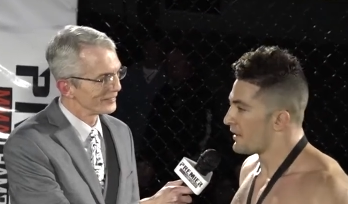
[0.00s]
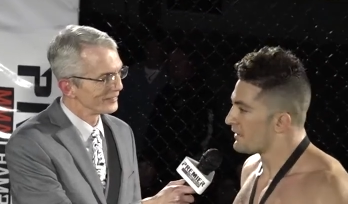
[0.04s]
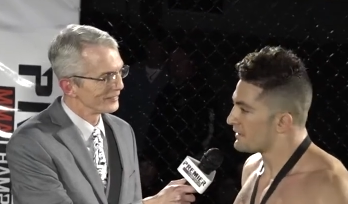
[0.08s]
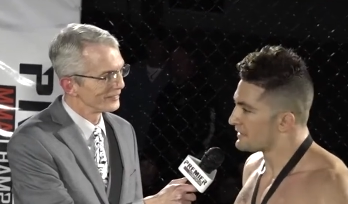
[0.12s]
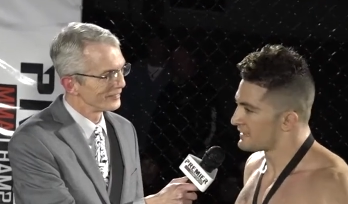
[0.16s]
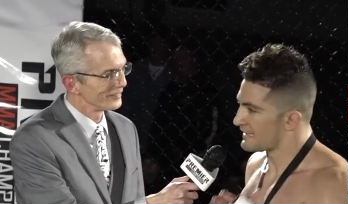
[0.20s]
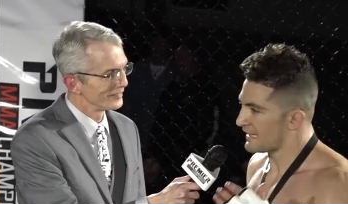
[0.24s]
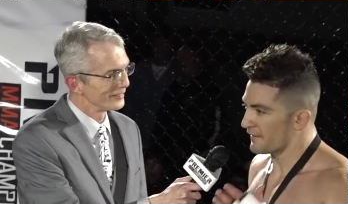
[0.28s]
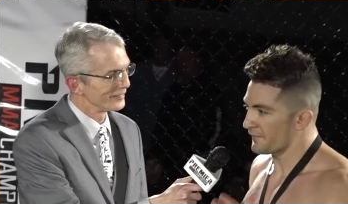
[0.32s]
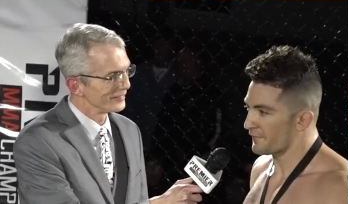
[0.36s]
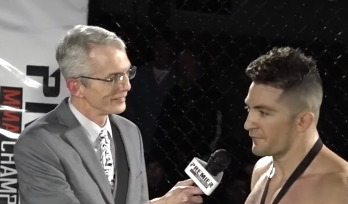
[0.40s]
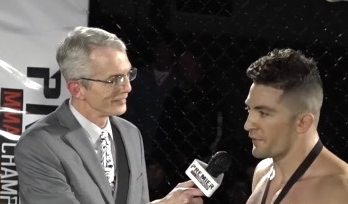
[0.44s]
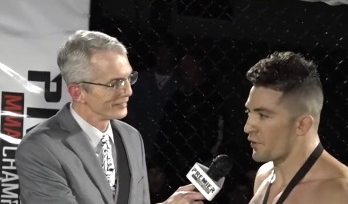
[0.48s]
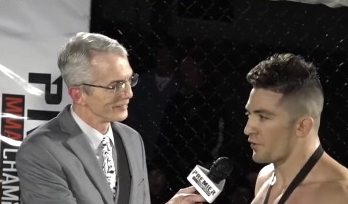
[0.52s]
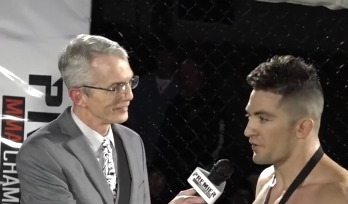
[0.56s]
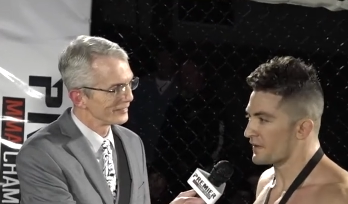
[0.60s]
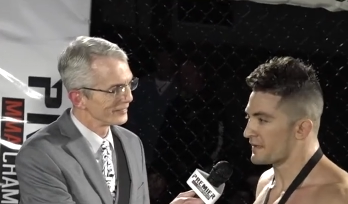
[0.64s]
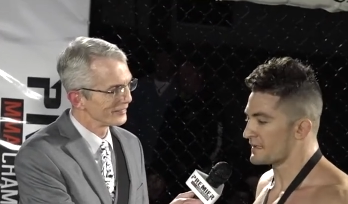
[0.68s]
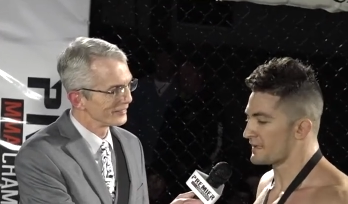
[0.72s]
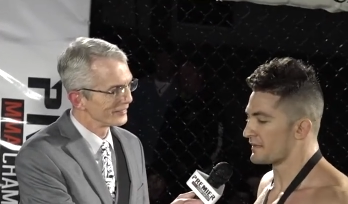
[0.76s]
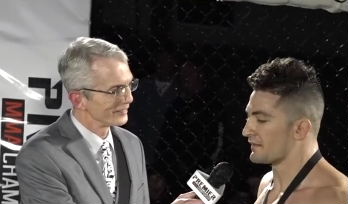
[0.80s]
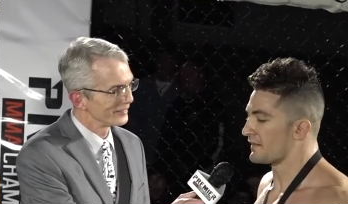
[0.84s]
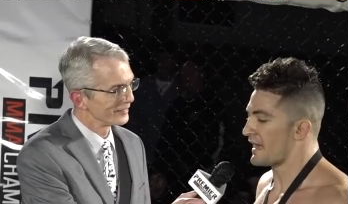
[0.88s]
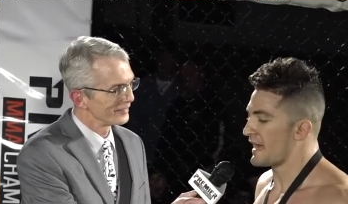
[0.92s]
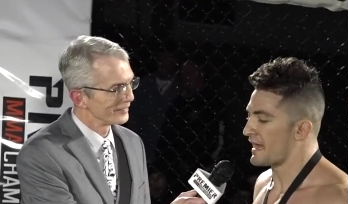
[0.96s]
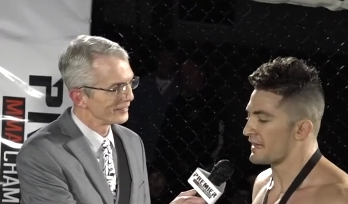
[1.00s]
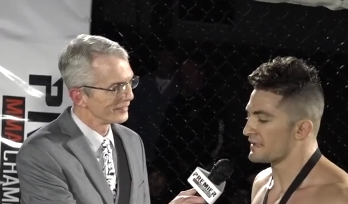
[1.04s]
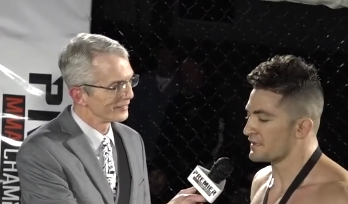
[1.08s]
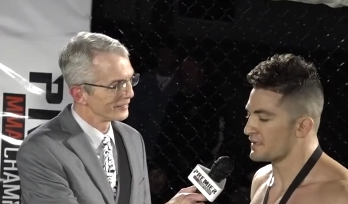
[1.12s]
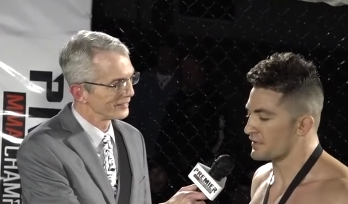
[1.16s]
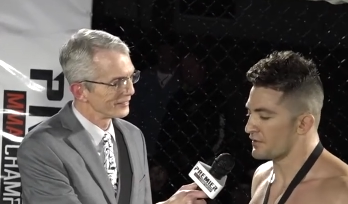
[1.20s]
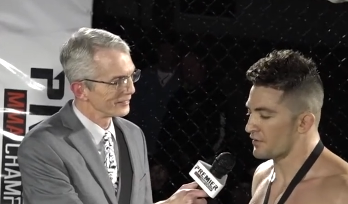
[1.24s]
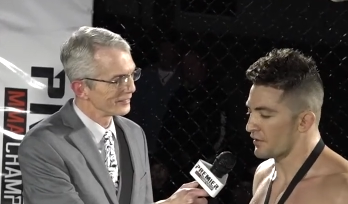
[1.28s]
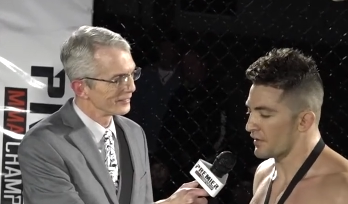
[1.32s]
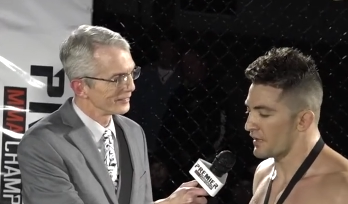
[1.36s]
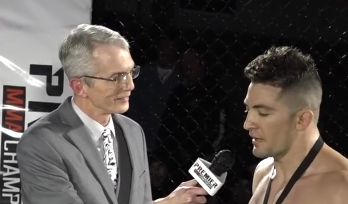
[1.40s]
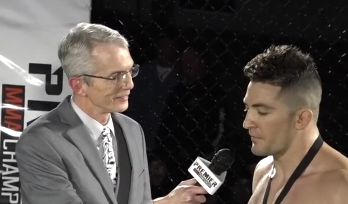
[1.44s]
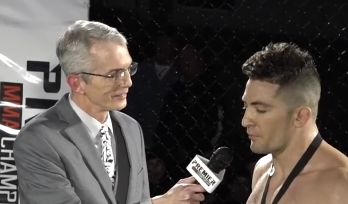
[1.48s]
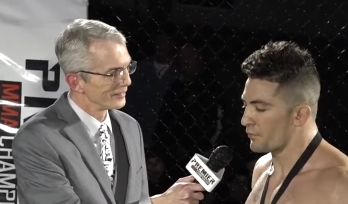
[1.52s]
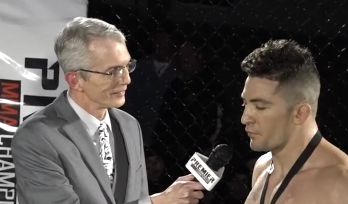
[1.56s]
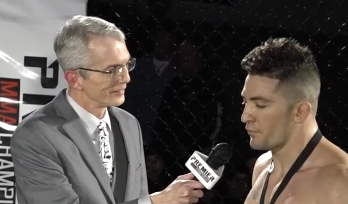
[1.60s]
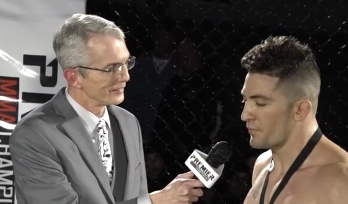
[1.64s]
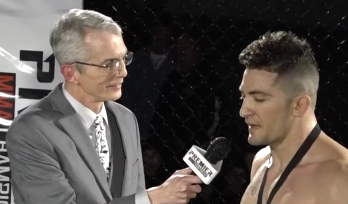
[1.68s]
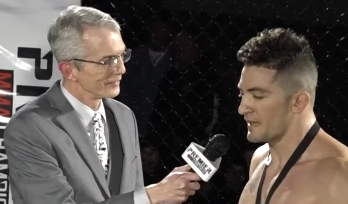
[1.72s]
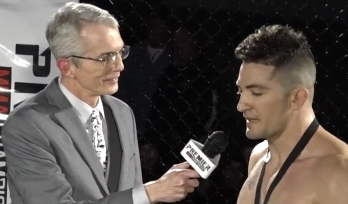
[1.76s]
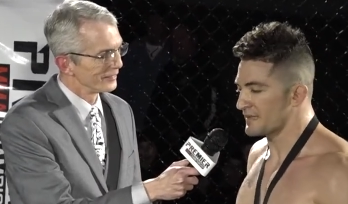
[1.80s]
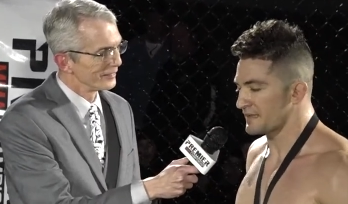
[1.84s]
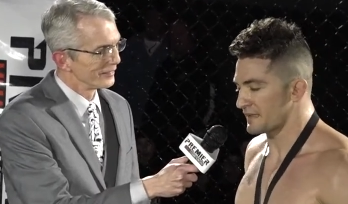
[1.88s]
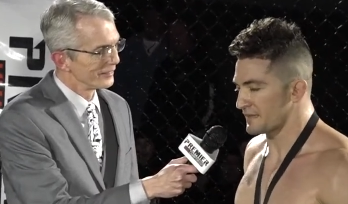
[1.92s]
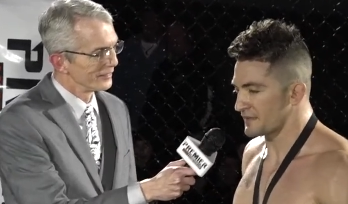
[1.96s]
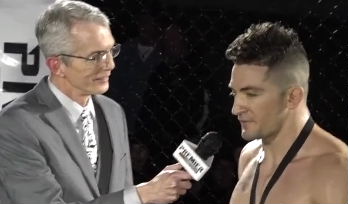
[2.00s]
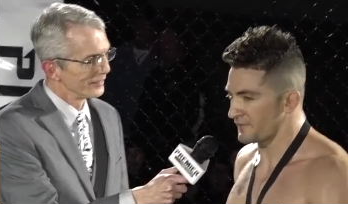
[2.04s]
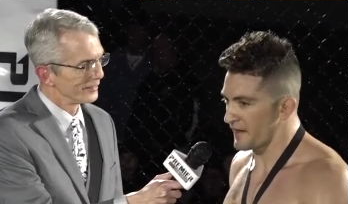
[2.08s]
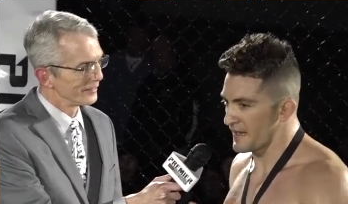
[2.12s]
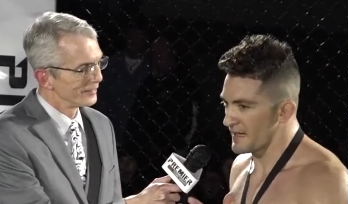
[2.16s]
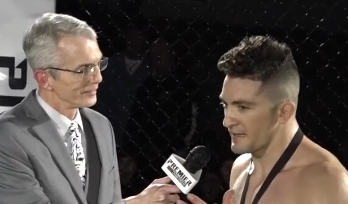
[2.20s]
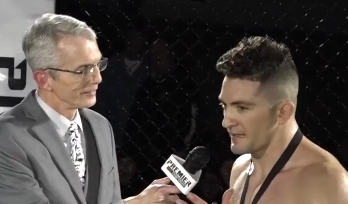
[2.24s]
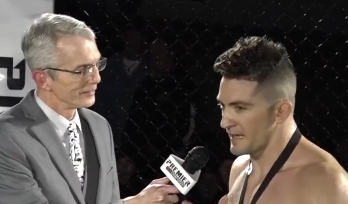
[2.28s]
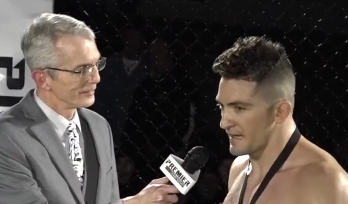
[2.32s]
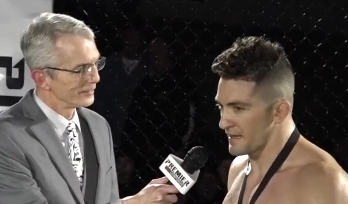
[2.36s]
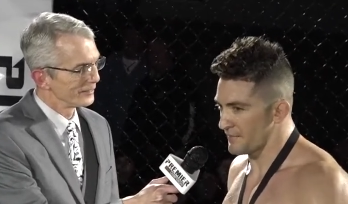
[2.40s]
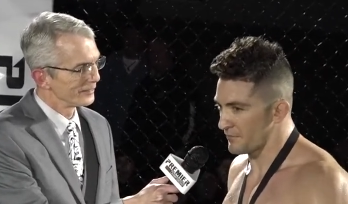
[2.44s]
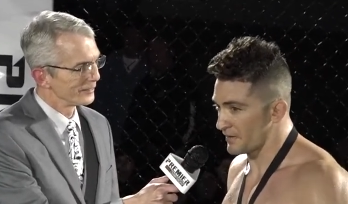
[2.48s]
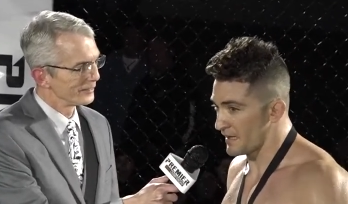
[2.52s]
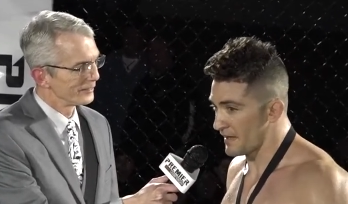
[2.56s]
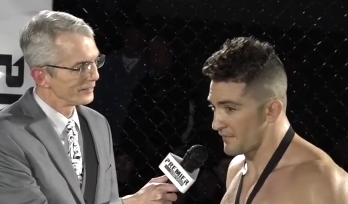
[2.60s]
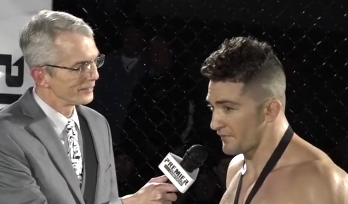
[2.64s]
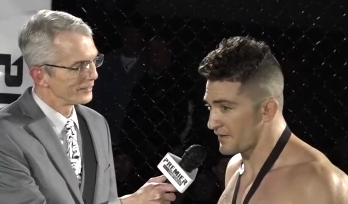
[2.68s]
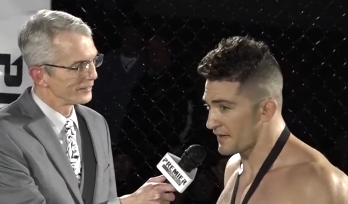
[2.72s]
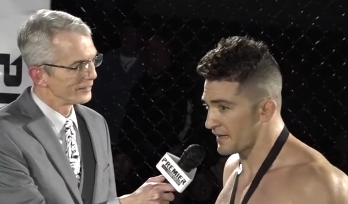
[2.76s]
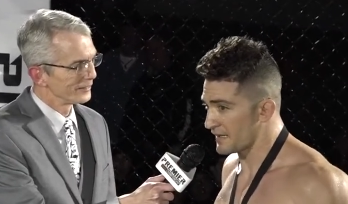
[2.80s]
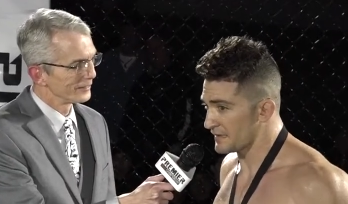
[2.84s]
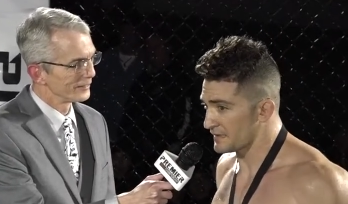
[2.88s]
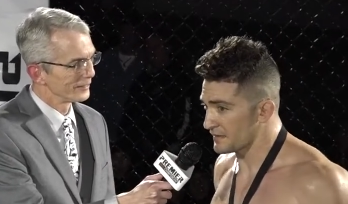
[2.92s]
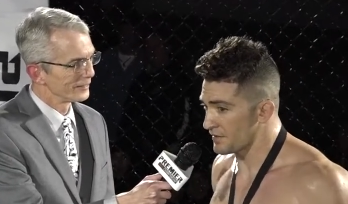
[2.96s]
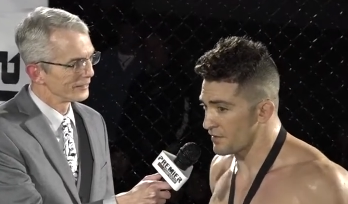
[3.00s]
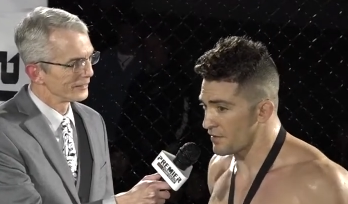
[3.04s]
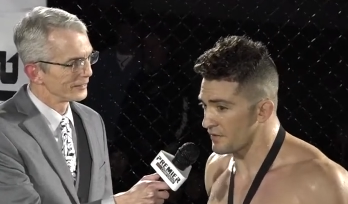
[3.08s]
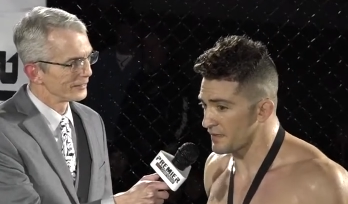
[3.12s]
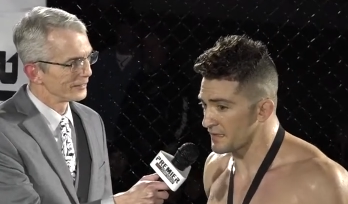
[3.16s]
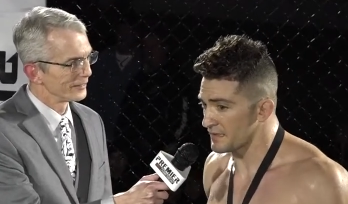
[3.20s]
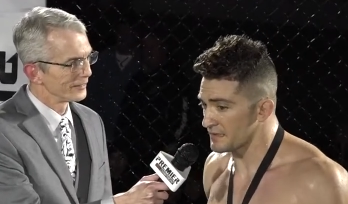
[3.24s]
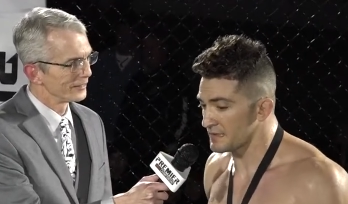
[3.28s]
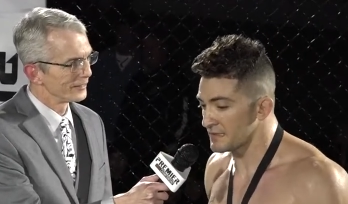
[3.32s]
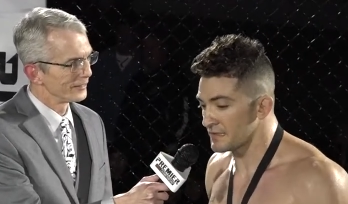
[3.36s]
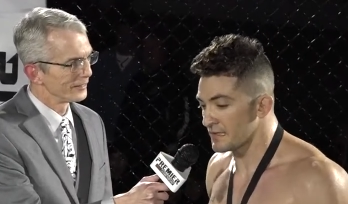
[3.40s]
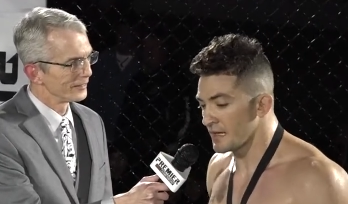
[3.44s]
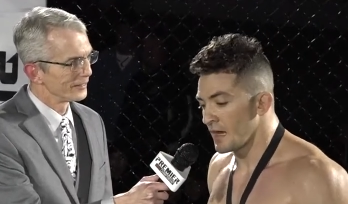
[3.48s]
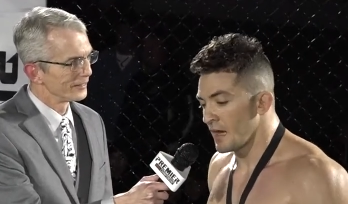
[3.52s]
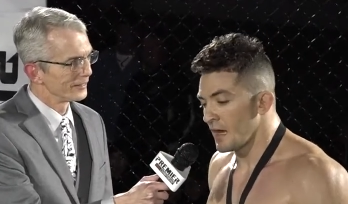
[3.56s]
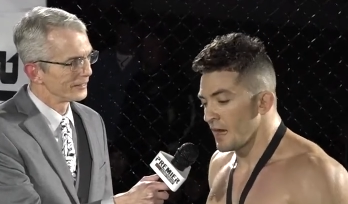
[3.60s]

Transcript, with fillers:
Speaker 1: staying focused the last you know couple weeks. This fight came 11 days notice.